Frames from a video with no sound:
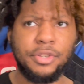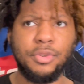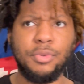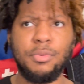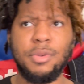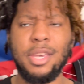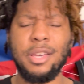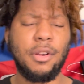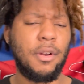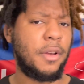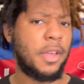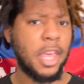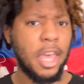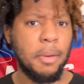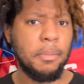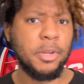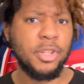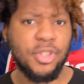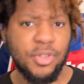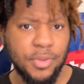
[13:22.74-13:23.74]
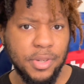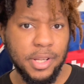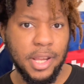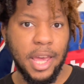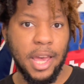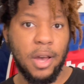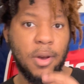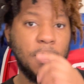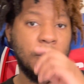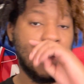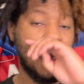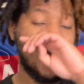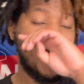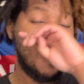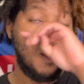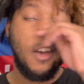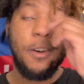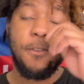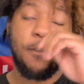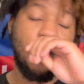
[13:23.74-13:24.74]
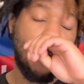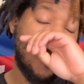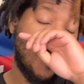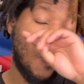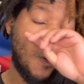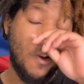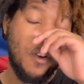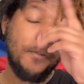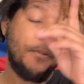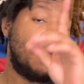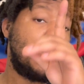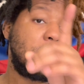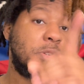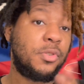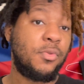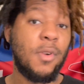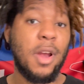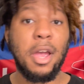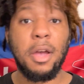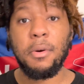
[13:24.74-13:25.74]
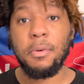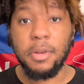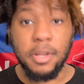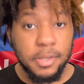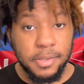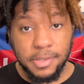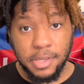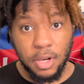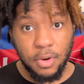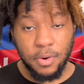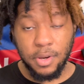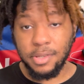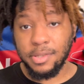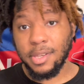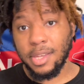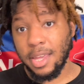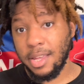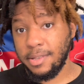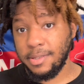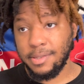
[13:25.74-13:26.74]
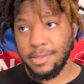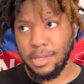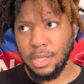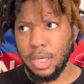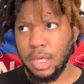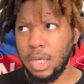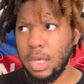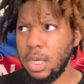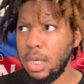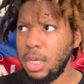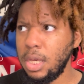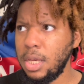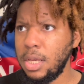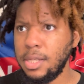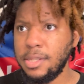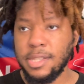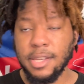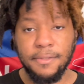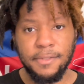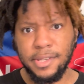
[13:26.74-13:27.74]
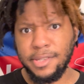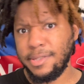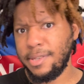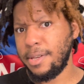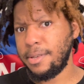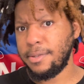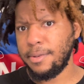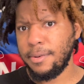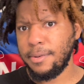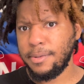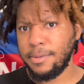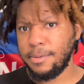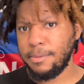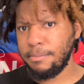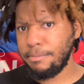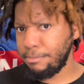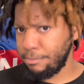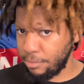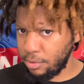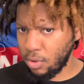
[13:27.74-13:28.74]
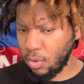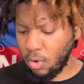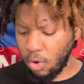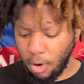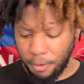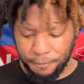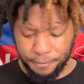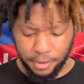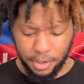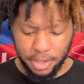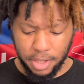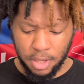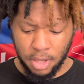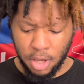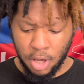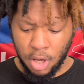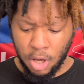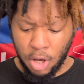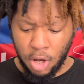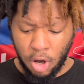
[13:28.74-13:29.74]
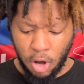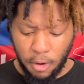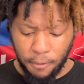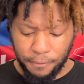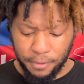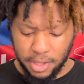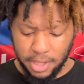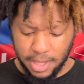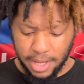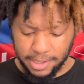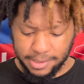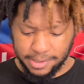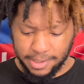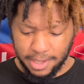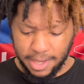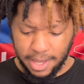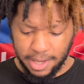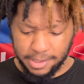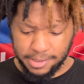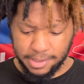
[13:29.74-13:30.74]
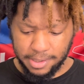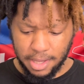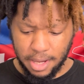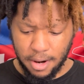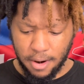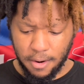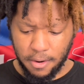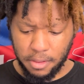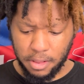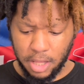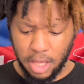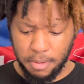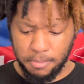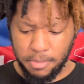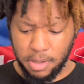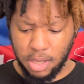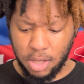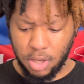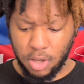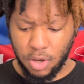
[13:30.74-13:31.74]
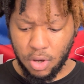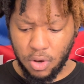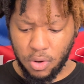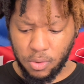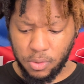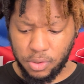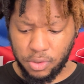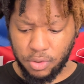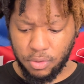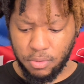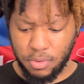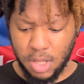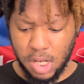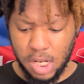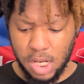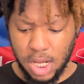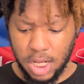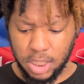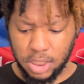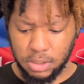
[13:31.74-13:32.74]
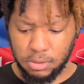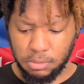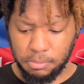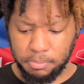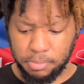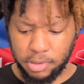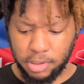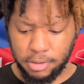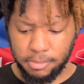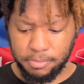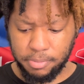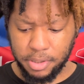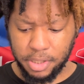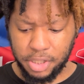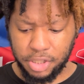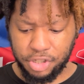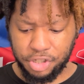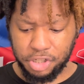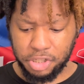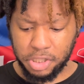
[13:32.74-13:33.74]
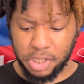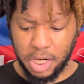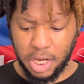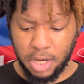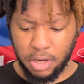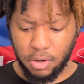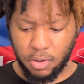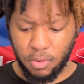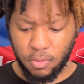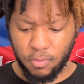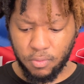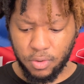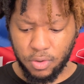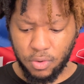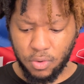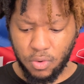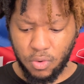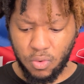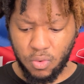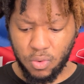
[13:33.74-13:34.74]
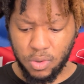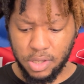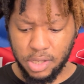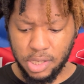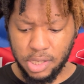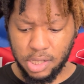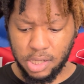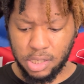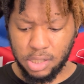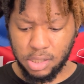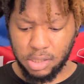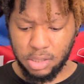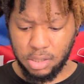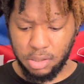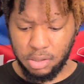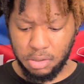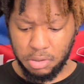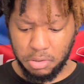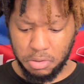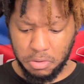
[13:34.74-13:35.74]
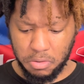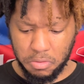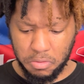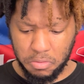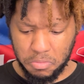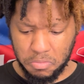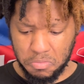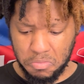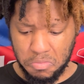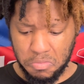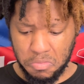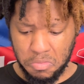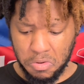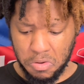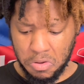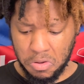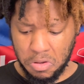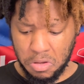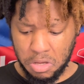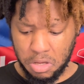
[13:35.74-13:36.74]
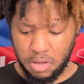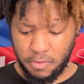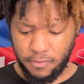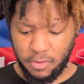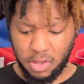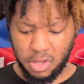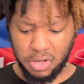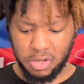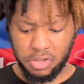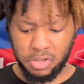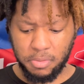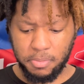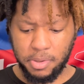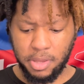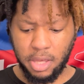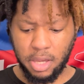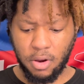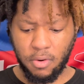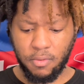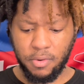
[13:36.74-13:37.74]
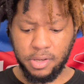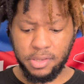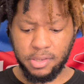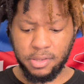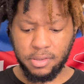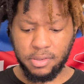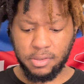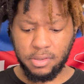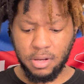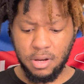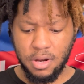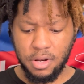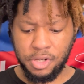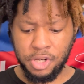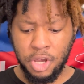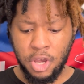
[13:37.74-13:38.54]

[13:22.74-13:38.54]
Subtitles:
get our chemistry down for our first round series against the 76ers. So hopefully that's the case there. Let me go to the Nets Republic channel real quick. I feel like there should be like a recent search.